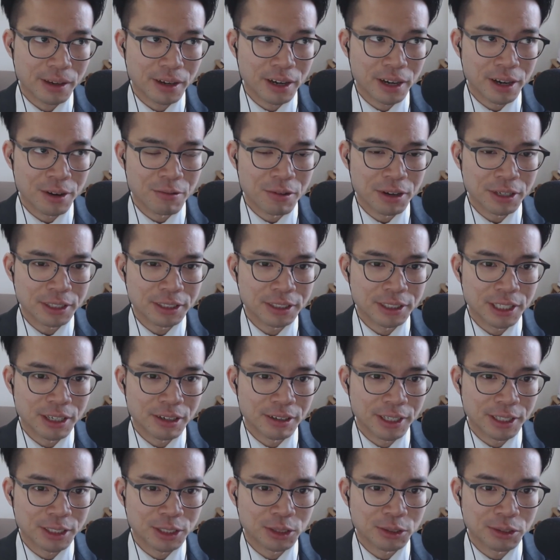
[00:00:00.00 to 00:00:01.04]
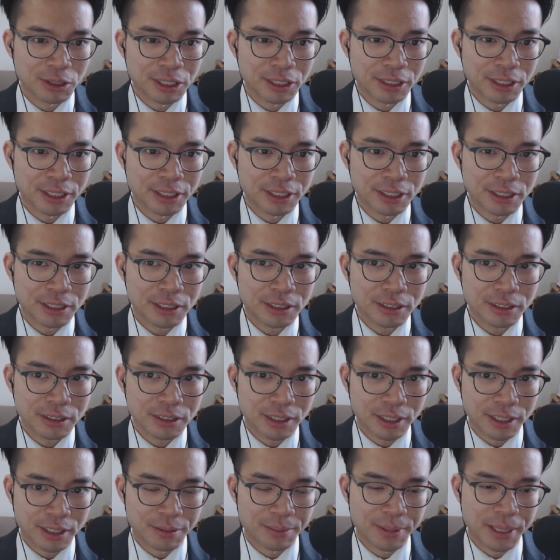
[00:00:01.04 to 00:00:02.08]
I want to tell that story later,
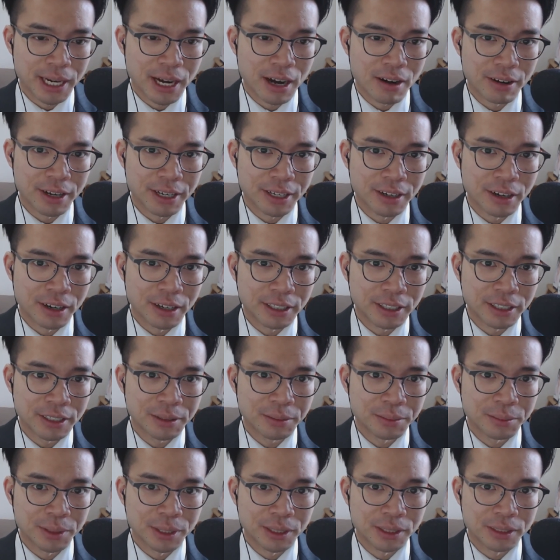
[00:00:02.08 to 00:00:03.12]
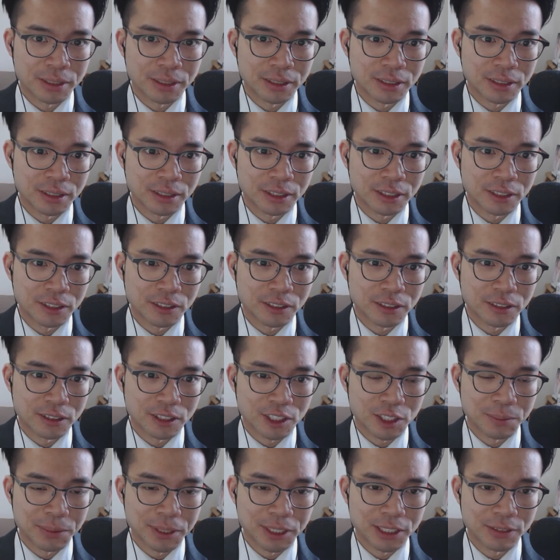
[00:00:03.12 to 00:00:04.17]
like about how I got it, but the
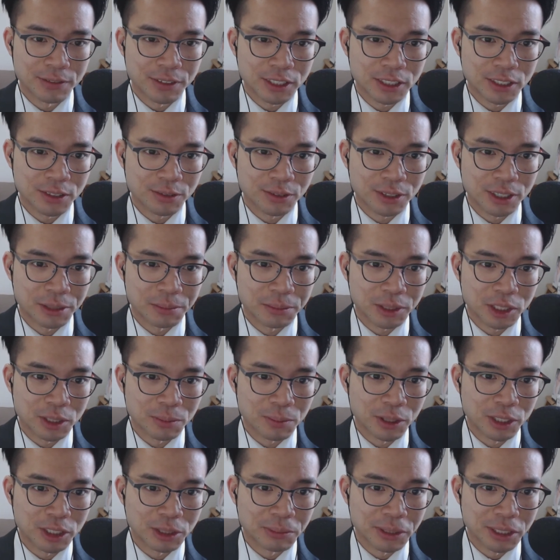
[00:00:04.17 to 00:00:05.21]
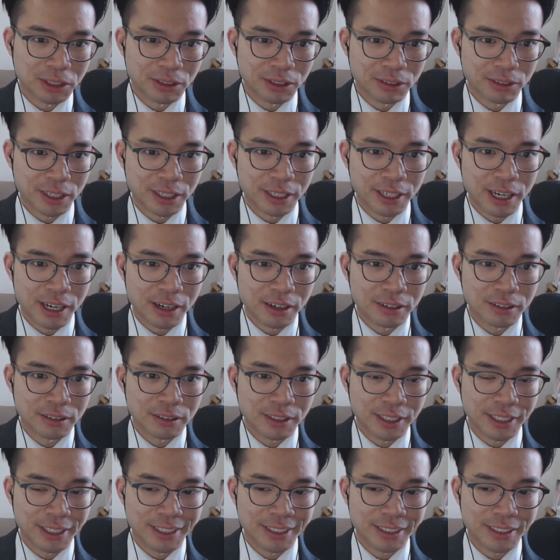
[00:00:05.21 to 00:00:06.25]
specifics of what I'm supposed to be doing right now,
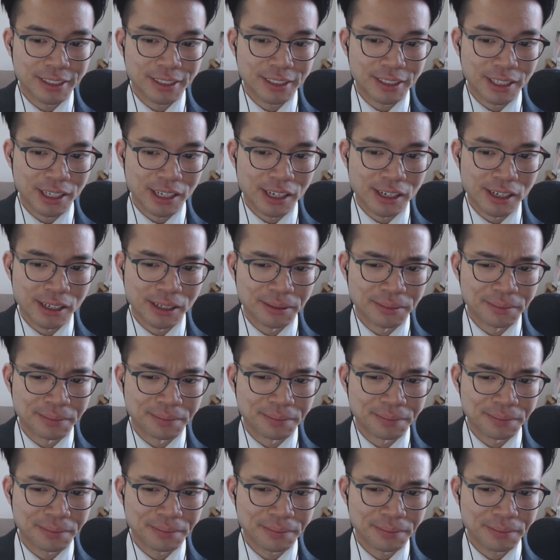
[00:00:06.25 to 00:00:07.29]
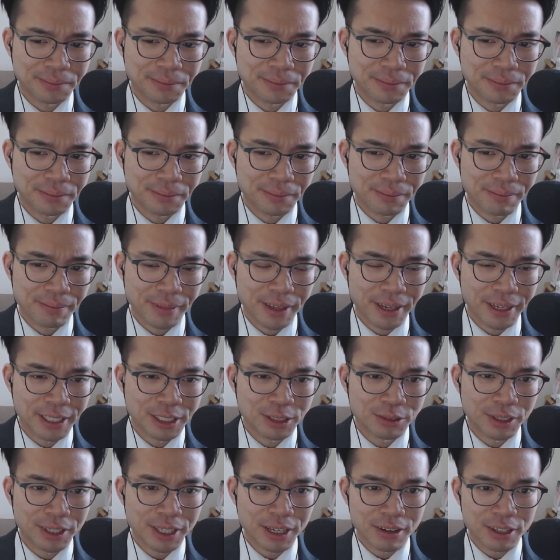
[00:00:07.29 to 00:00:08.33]
like I
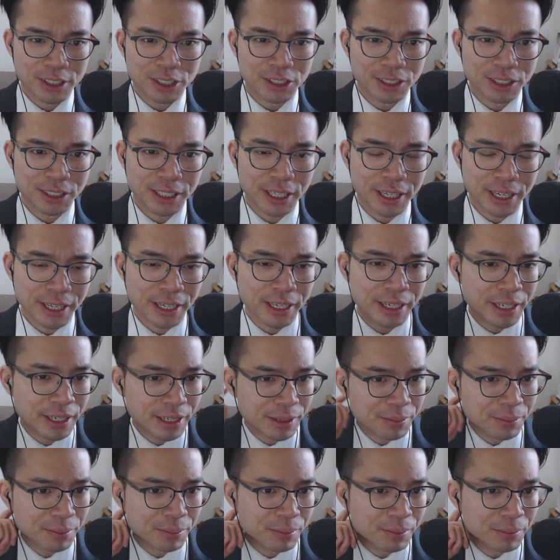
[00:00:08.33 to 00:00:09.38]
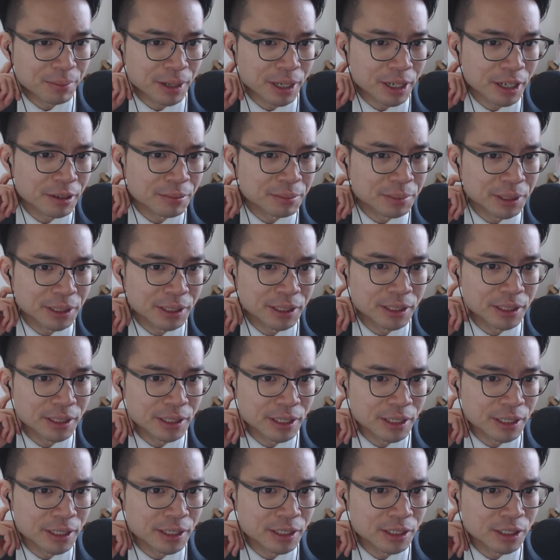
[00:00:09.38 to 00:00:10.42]
guess right now I should say my company
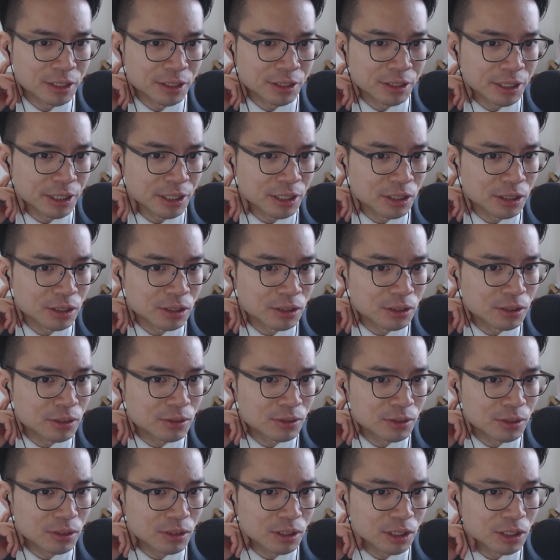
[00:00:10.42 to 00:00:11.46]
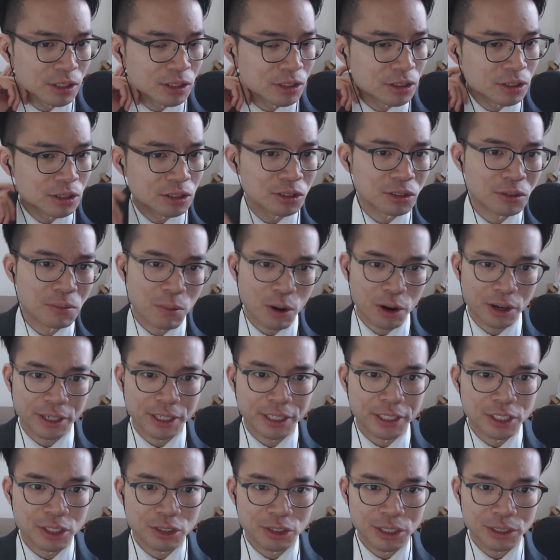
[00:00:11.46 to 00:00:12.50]
is looking into market
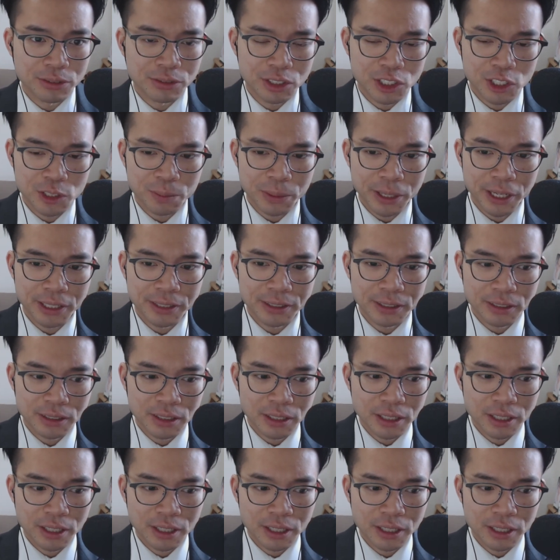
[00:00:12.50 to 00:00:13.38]
entry for Japan.